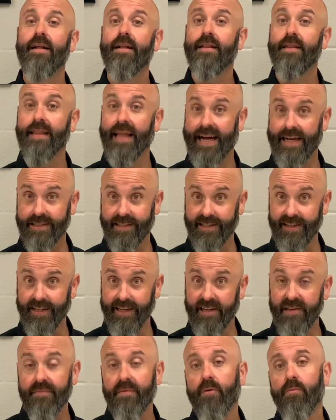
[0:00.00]

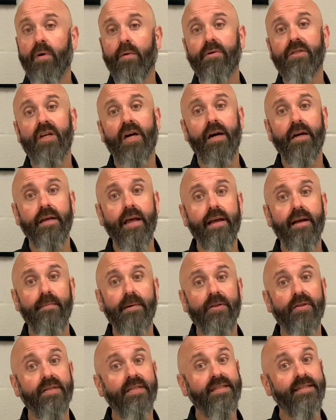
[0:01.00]
Lastly, when we're talking
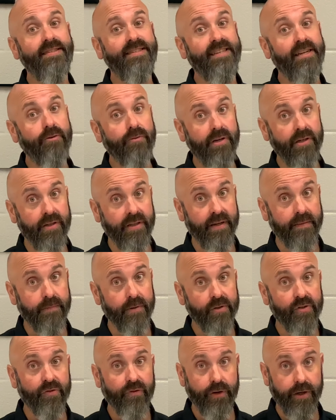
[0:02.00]
about the serial
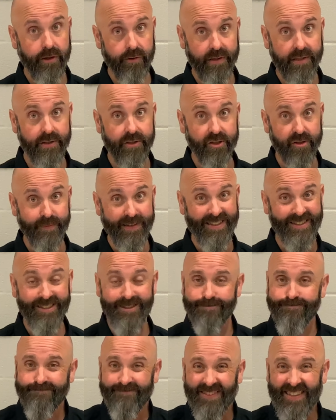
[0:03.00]
numbers for your
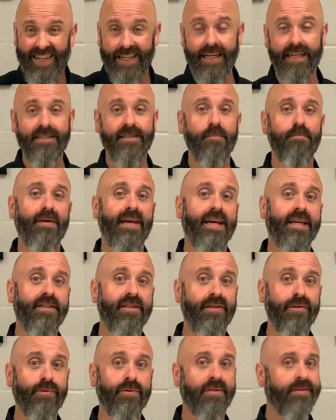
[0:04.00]
instruments, I got some bad
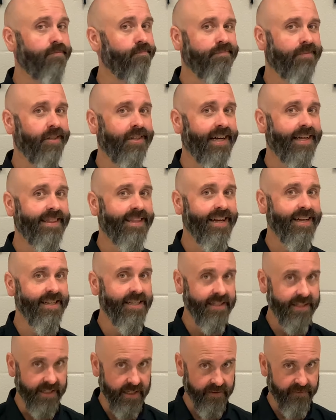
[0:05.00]
news. They're not that
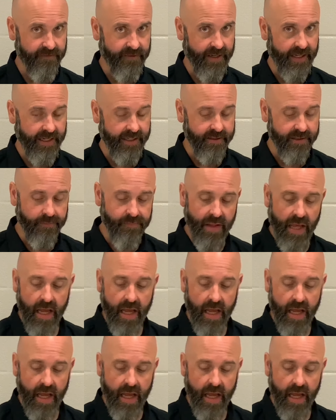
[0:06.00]
easy to find.